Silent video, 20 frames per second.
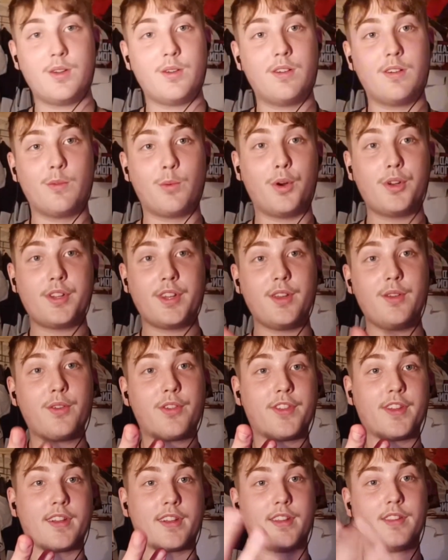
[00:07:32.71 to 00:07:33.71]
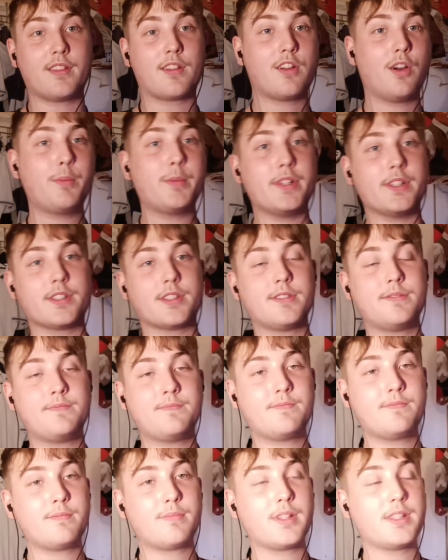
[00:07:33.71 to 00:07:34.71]
What do you think in the comments?
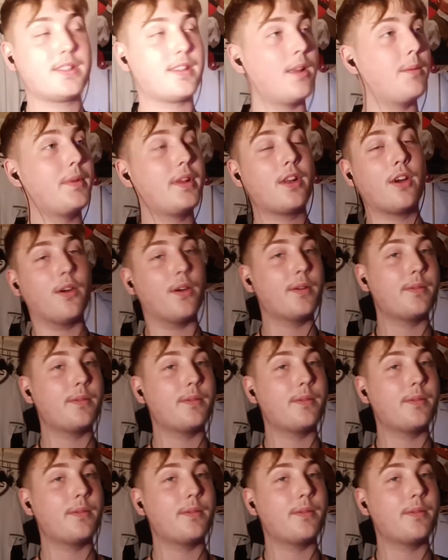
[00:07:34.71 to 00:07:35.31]
Please let me know.